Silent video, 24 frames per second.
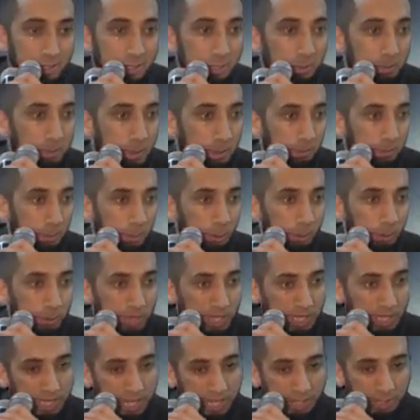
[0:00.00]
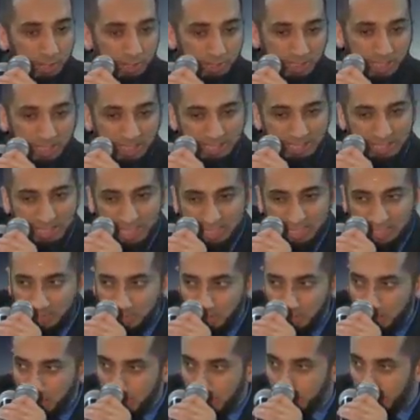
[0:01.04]
the people who think others are
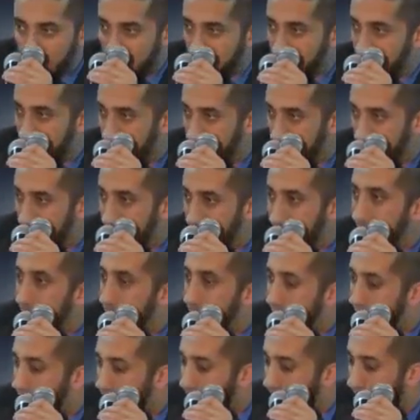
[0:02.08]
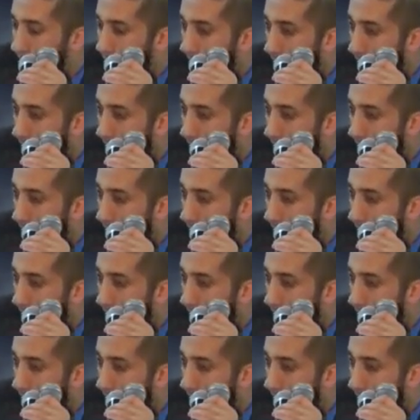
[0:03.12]
lesser than them, this